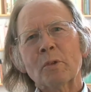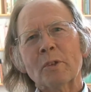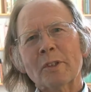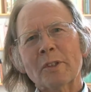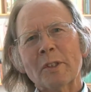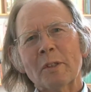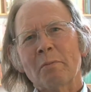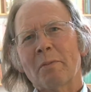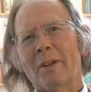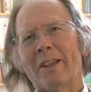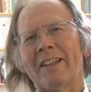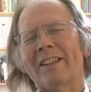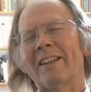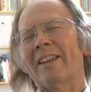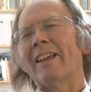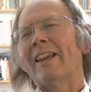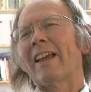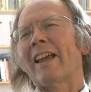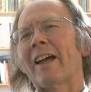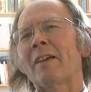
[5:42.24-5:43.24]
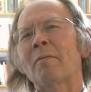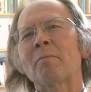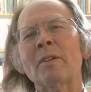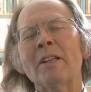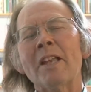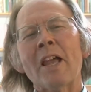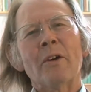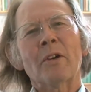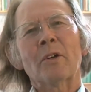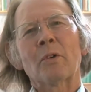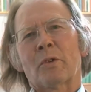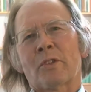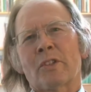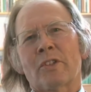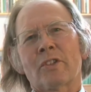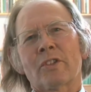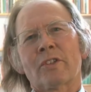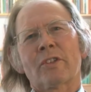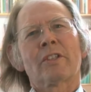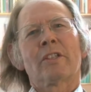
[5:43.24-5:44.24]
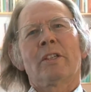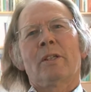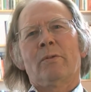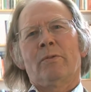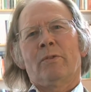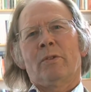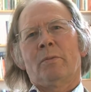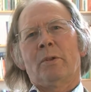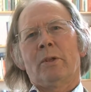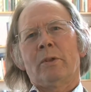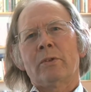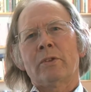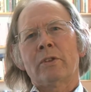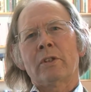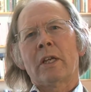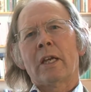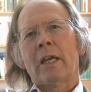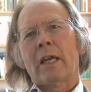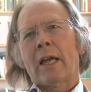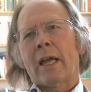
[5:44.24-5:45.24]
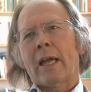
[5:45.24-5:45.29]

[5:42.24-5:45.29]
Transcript: What does it mean? But no, of course, it's just a term of abuse.